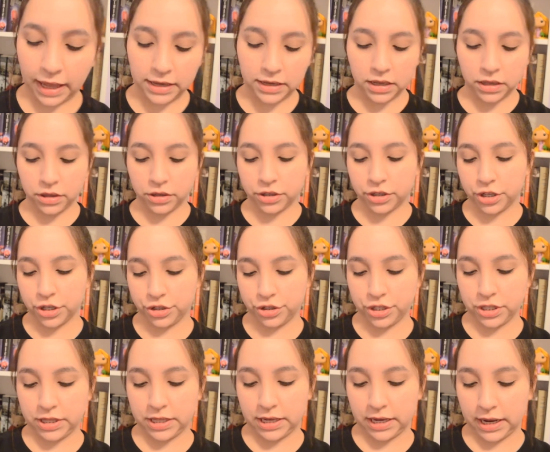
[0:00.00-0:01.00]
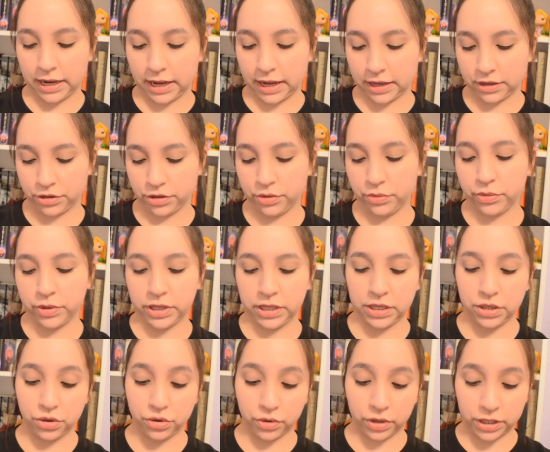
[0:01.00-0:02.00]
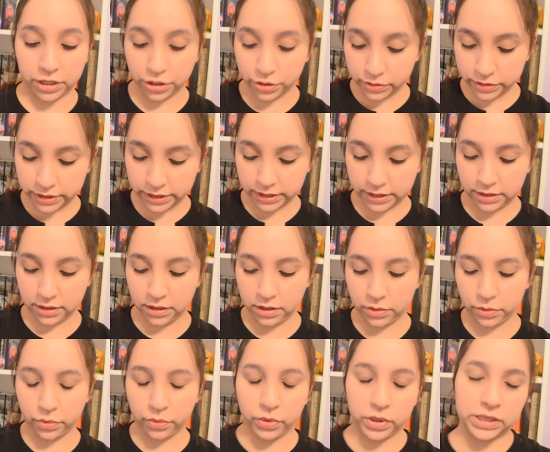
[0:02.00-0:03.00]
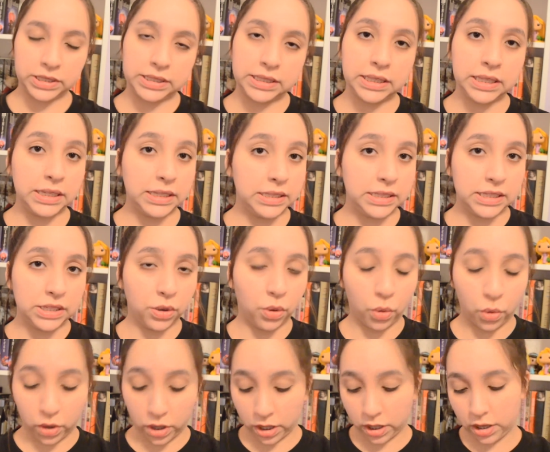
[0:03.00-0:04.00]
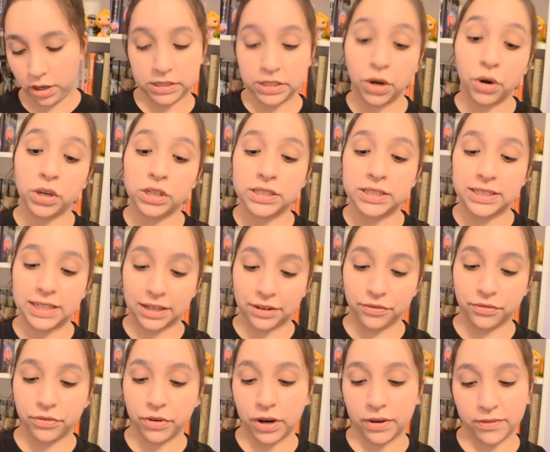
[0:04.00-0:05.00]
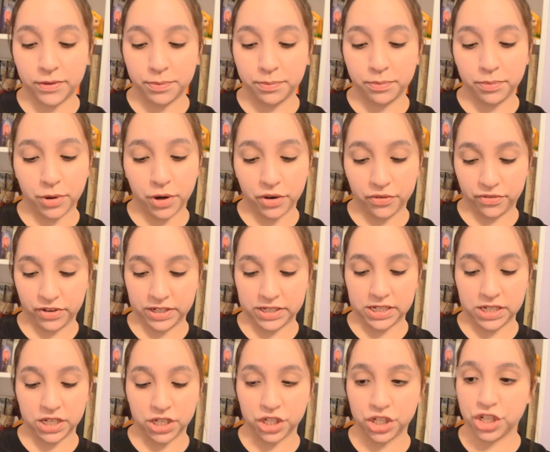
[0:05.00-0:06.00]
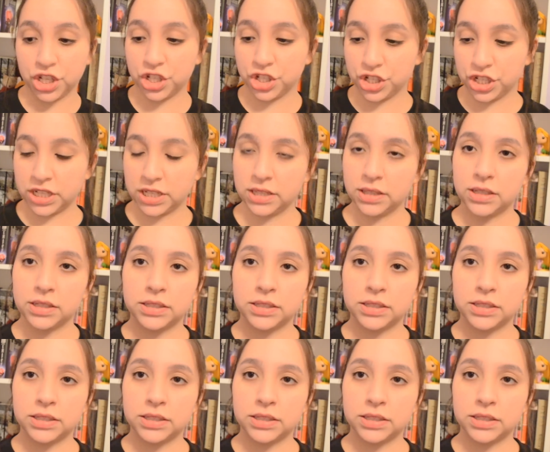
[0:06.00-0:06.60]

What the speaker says: Another cushion that I actually really enjoyed using was the Dior Skin Forever Perfect cushion.